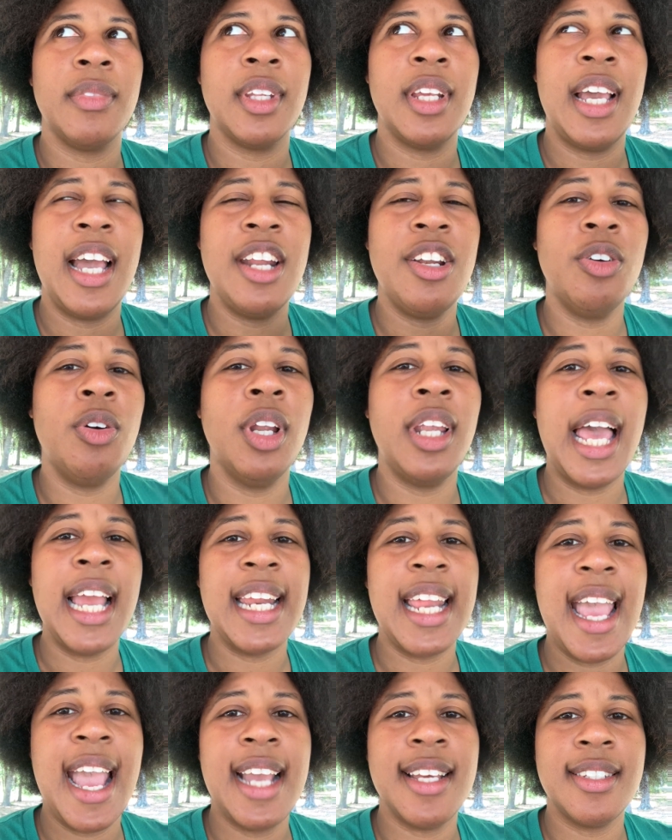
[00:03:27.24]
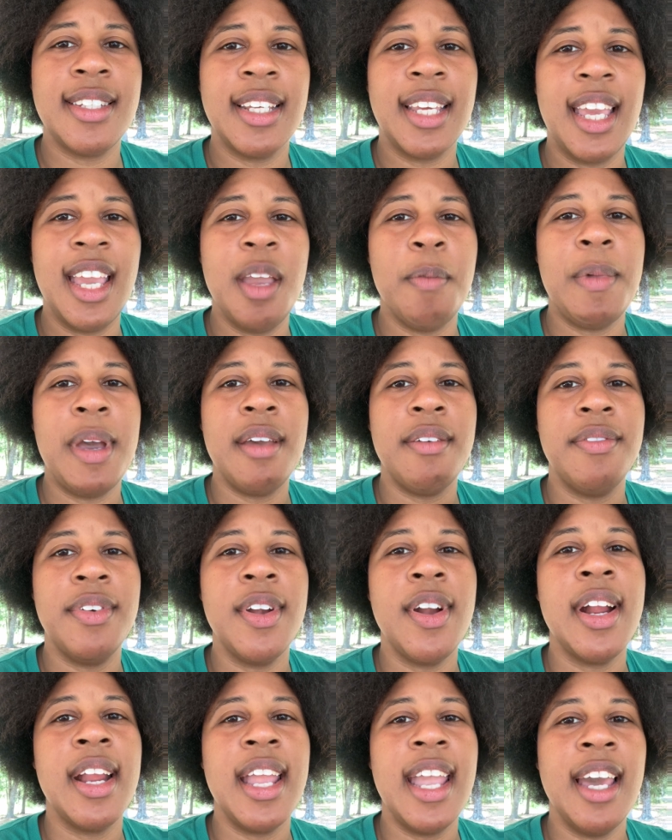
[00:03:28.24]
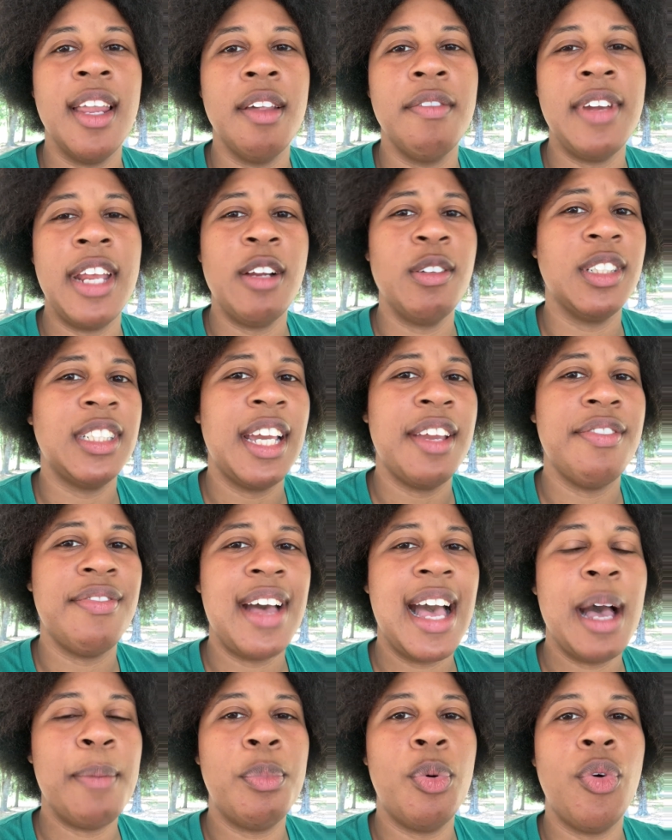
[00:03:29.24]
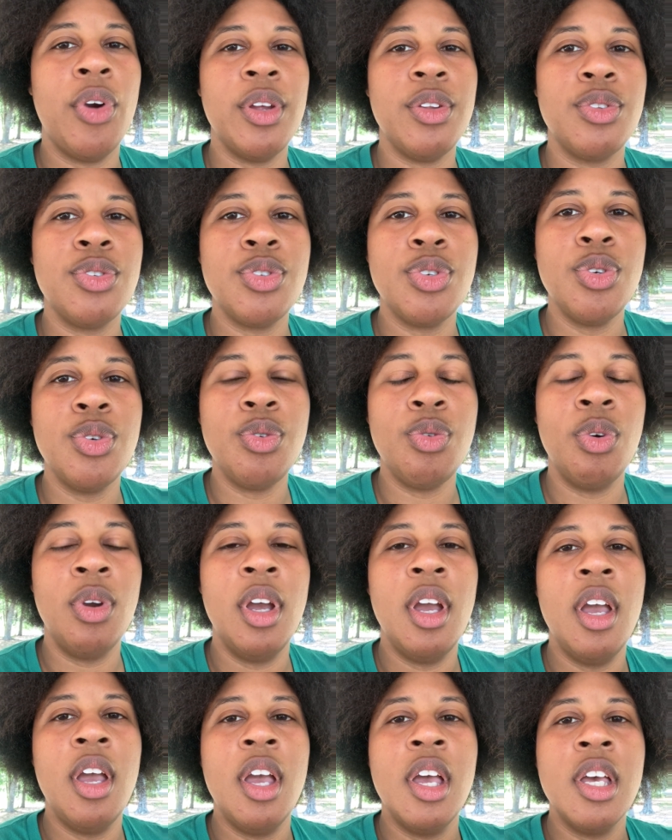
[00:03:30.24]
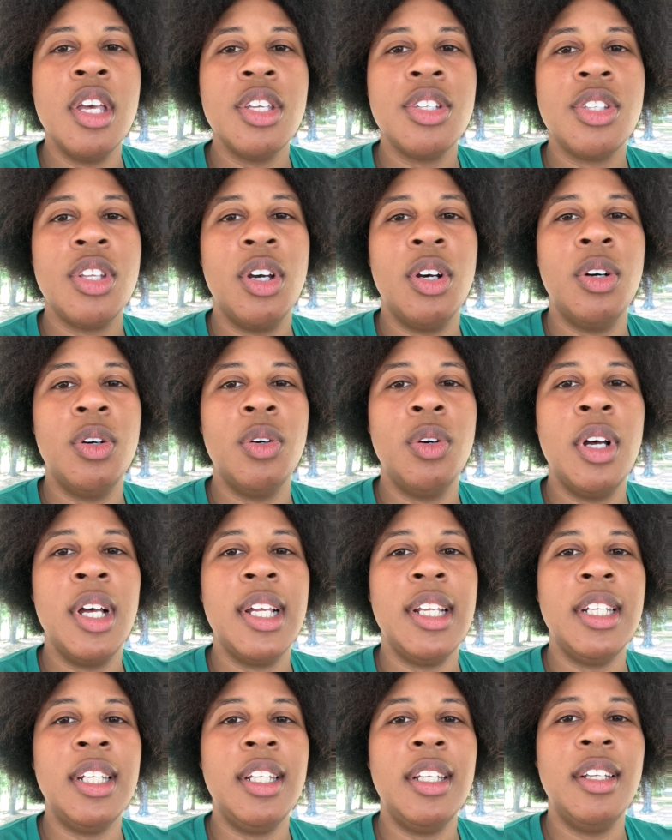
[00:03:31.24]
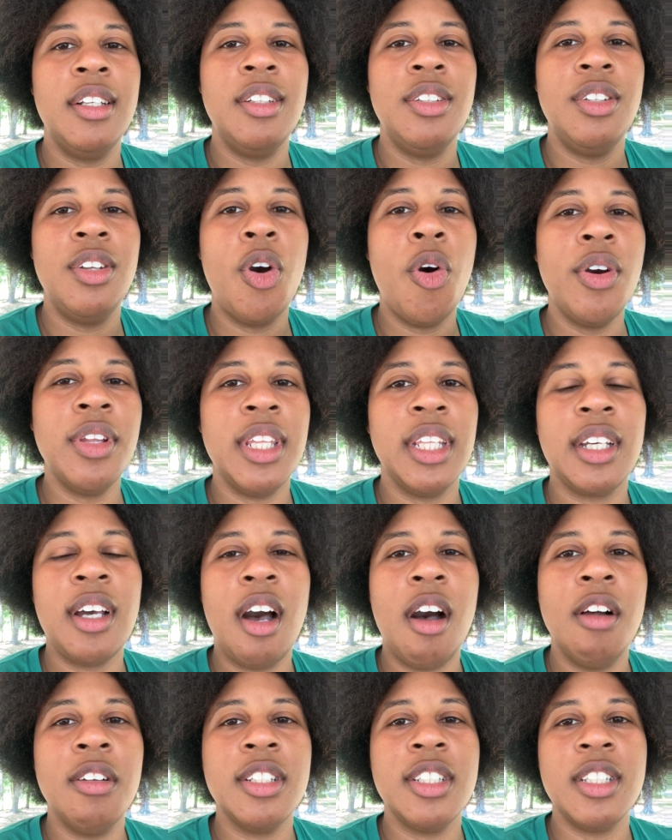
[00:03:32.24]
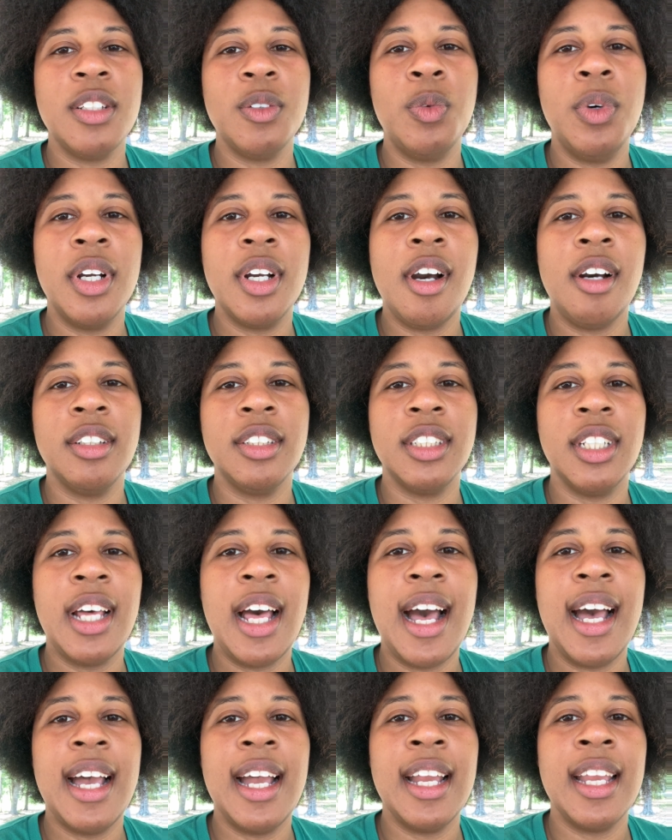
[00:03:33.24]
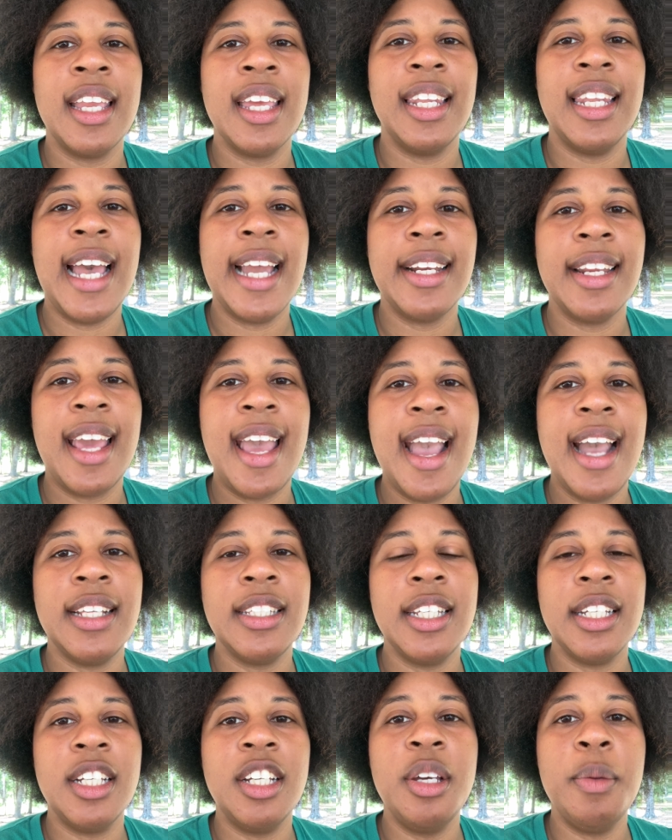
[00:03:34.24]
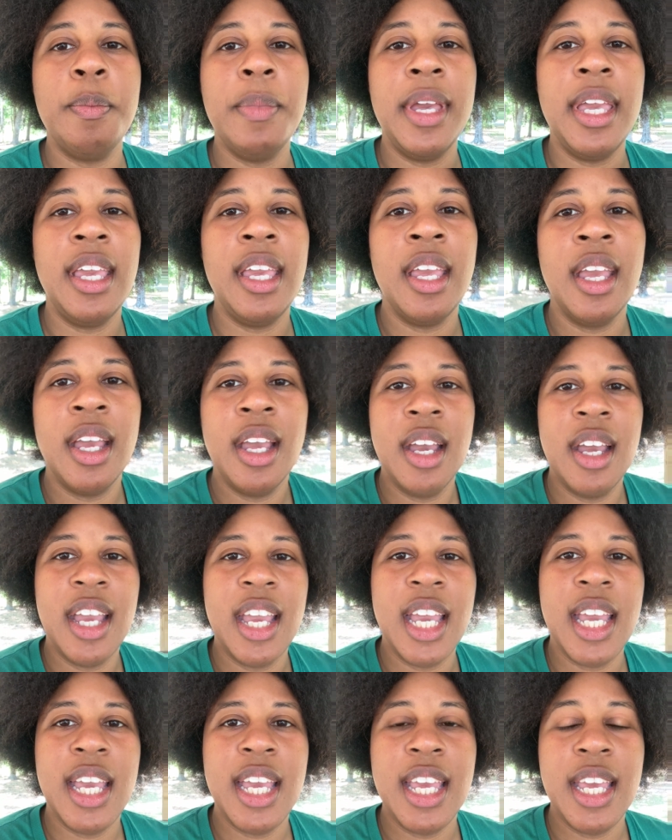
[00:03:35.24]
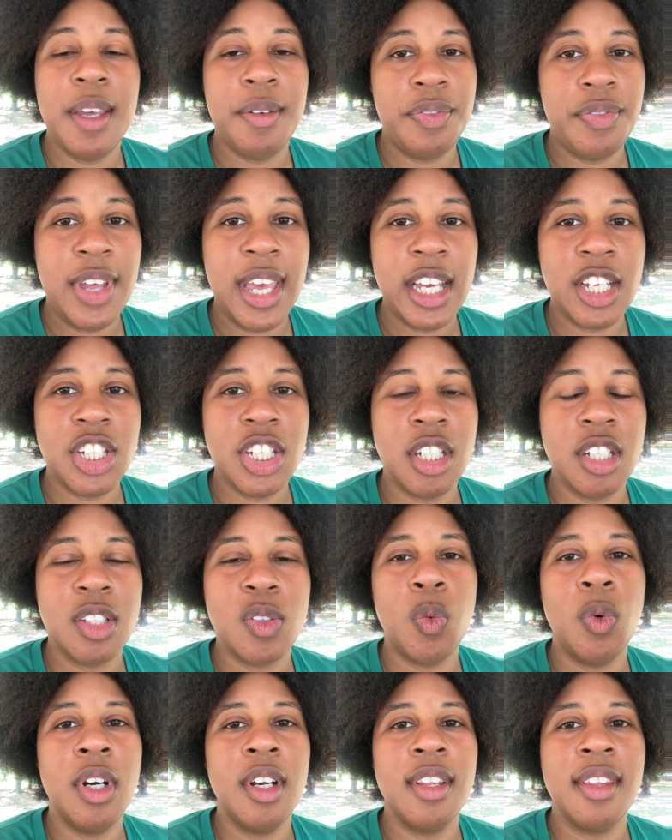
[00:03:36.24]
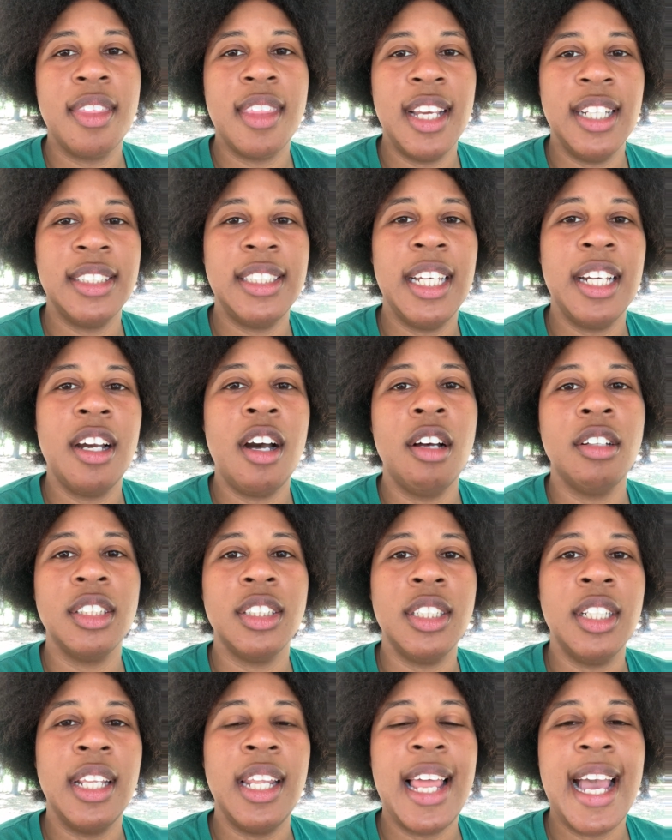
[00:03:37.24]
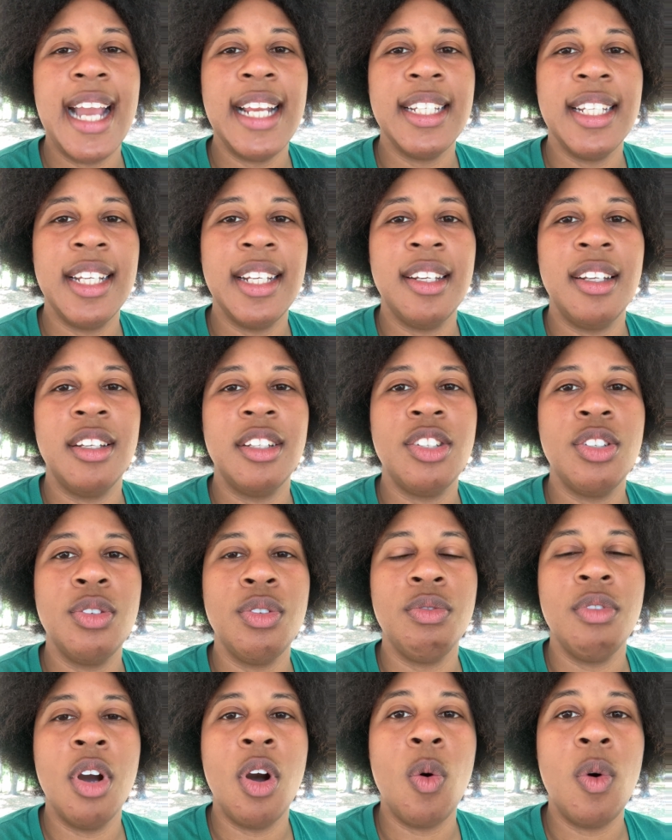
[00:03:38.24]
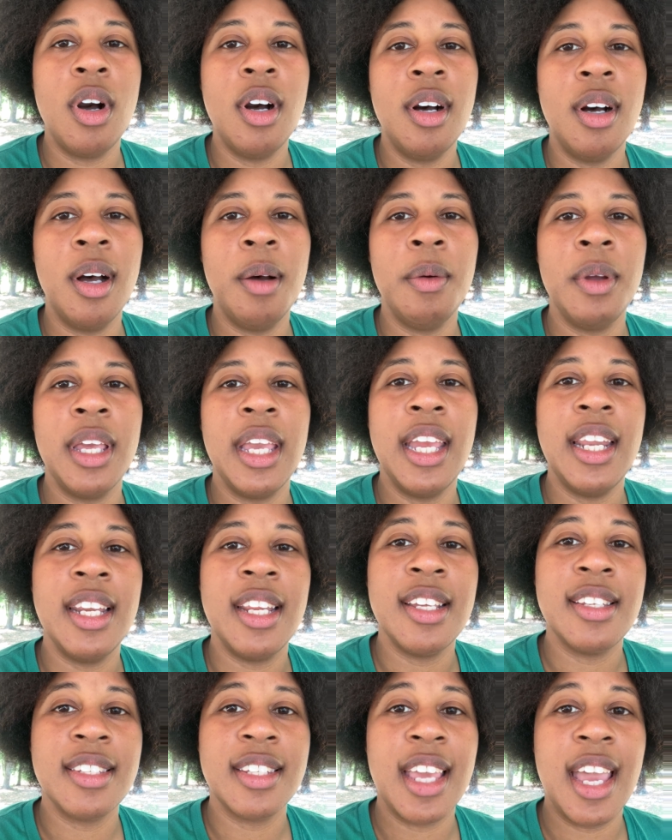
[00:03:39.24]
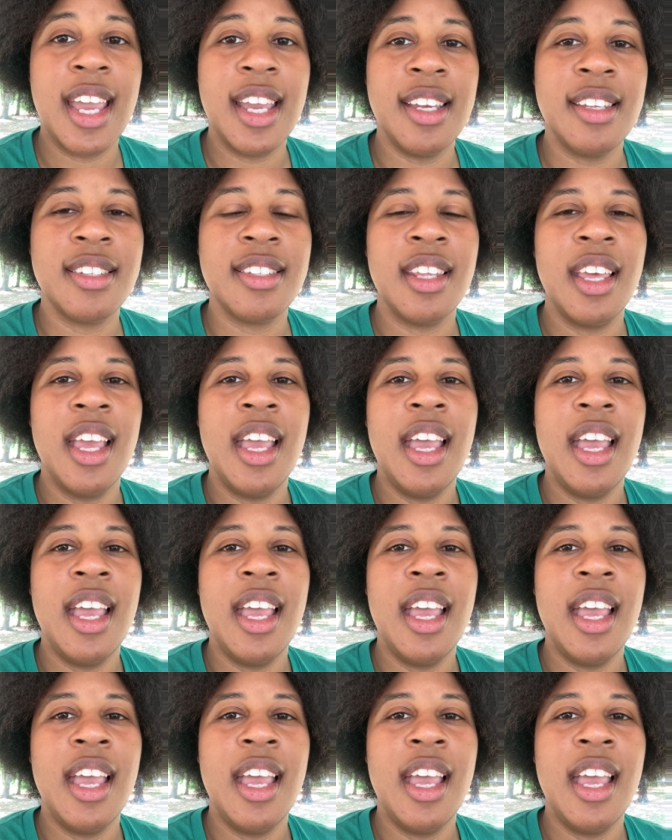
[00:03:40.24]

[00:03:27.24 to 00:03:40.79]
I know a lactic acid came back very elevated. It was like 5.2. So knowing the causes of what causes a high lactic acid could be infection is one of the things that causes the lactate to go up. In this case,